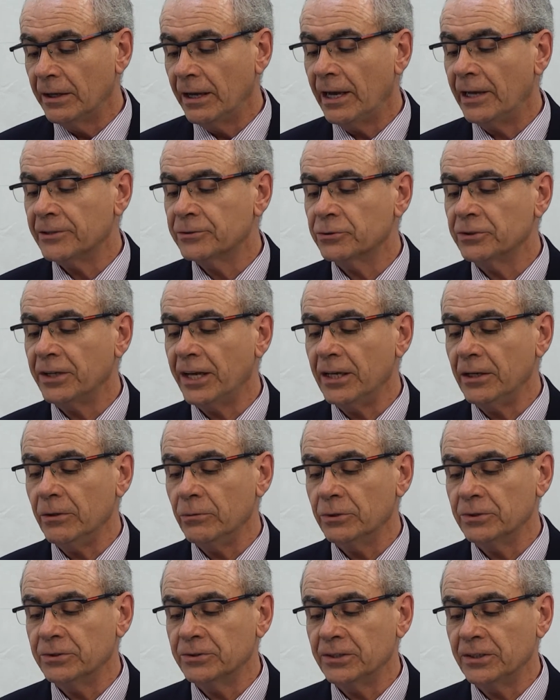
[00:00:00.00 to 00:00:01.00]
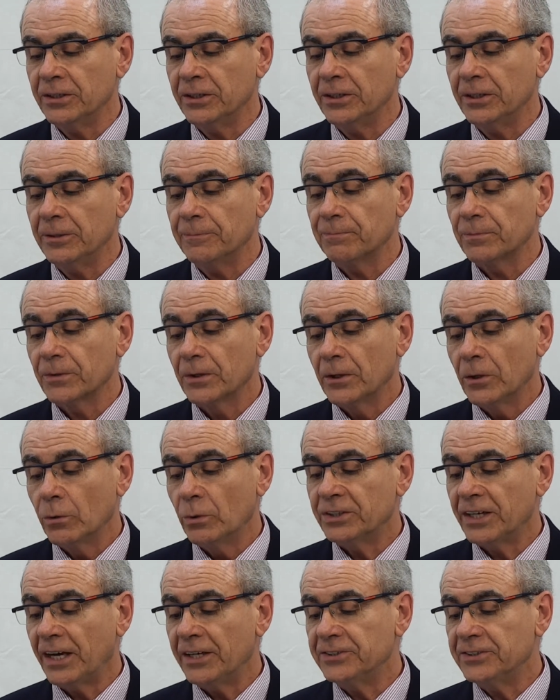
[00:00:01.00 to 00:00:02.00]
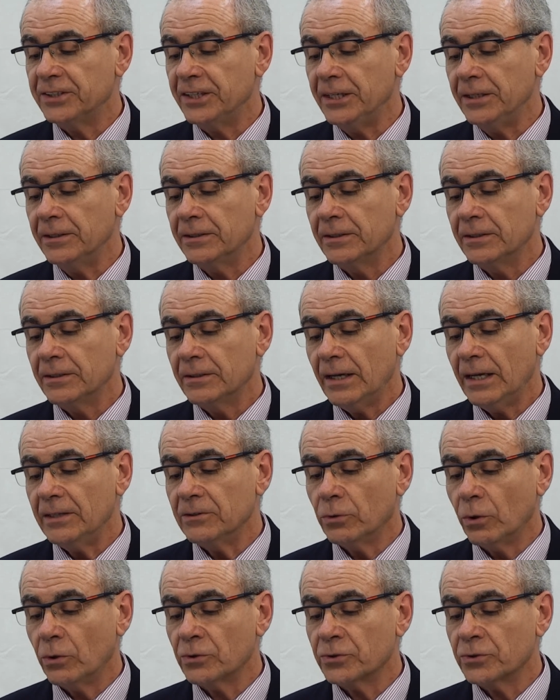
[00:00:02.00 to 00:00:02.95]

today with IT, and